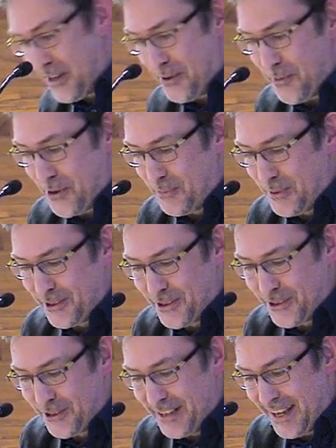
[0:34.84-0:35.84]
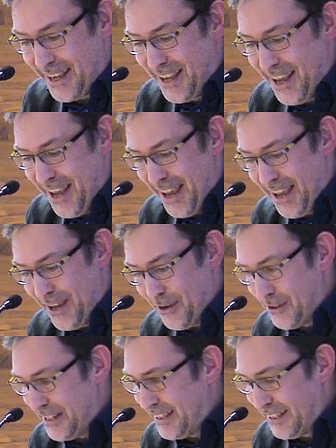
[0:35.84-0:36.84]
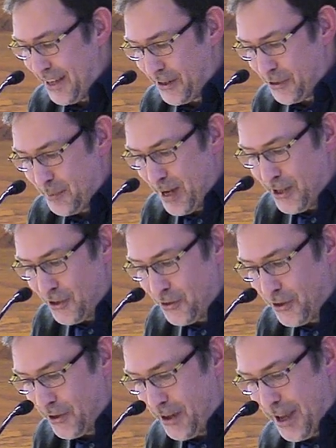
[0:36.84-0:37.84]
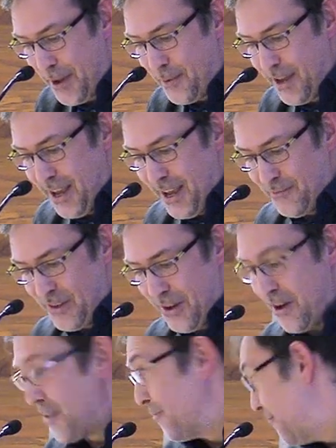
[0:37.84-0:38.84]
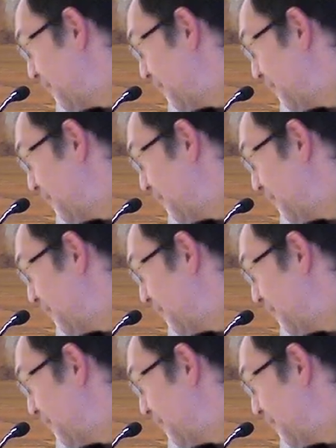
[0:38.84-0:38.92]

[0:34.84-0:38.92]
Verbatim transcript: welcome our speaker today, uh, Olesya Khromeychuk. Uh, we are